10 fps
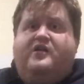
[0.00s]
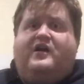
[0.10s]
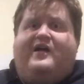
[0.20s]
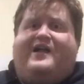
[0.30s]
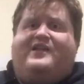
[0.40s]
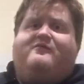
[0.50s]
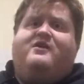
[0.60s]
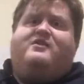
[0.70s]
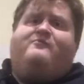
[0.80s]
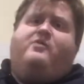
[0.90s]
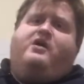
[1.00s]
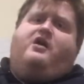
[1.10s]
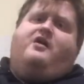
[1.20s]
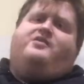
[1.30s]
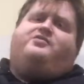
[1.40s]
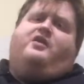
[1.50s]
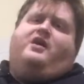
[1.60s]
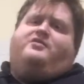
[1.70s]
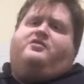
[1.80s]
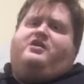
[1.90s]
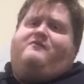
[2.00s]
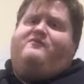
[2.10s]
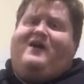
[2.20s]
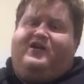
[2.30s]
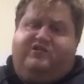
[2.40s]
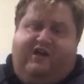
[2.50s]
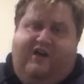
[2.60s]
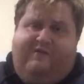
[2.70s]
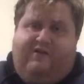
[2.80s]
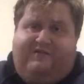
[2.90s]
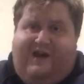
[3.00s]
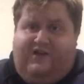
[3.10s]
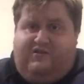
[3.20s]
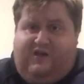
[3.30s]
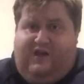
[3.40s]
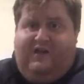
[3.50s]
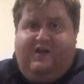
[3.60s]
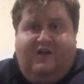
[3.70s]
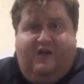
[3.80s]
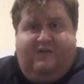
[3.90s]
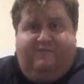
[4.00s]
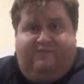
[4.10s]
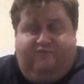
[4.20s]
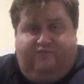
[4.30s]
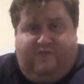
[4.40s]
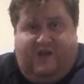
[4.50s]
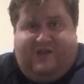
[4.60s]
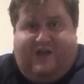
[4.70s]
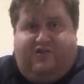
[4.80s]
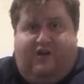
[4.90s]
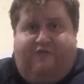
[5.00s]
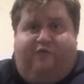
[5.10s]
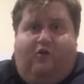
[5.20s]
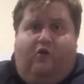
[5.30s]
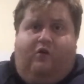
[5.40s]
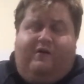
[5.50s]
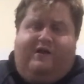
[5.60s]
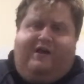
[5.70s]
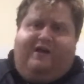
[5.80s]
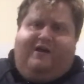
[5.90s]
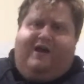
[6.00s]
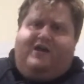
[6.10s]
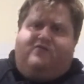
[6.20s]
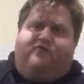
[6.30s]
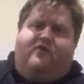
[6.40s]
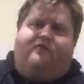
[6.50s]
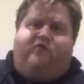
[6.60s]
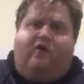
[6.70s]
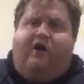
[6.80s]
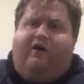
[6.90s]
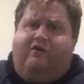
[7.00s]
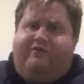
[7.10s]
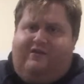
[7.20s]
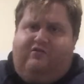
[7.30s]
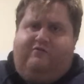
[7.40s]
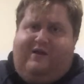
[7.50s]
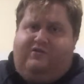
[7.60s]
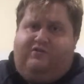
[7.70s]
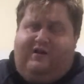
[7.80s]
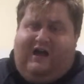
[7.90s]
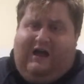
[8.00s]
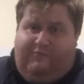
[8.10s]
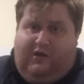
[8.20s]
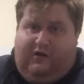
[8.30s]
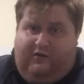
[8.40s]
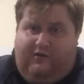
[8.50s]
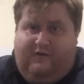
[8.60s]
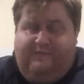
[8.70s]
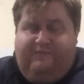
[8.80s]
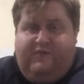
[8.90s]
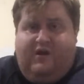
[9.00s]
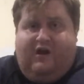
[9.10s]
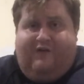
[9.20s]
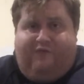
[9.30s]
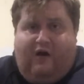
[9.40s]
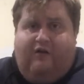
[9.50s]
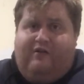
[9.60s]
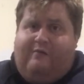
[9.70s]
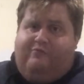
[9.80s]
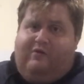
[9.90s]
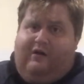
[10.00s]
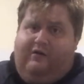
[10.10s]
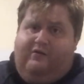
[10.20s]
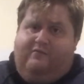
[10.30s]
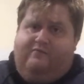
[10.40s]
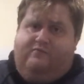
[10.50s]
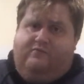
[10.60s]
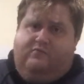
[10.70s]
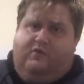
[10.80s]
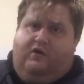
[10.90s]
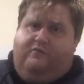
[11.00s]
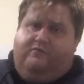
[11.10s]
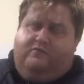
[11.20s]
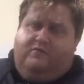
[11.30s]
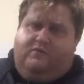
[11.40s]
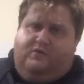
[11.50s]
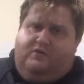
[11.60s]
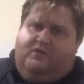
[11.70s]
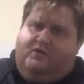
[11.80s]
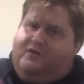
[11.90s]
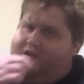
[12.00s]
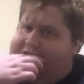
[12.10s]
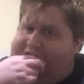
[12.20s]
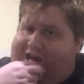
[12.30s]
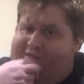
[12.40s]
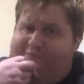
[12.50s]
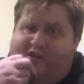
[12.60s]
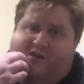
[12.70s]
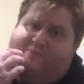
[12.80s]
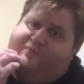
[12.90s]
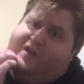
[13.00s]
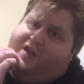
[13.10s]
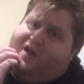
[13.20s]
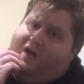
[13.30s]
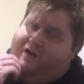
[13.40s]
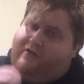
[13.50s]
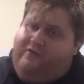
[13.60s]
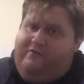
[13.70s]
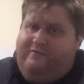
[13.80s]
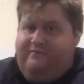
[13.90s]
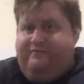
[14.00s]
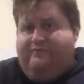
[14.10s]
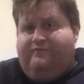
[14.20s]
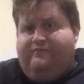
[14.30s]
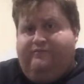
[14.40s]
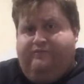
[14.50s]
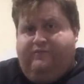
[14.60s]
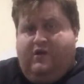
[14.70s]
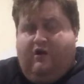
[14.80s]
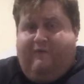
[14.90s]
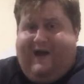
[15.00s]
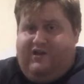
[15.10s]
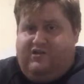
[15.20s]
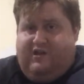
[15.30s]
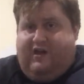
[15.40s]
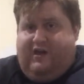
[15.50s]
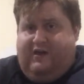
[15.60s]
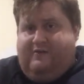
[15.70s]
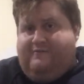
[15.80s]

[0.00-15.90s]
So that's the reason why I decided to keep it HD, because HD is actually each file that you actually upload, a file you upload on a 10-minute video of HD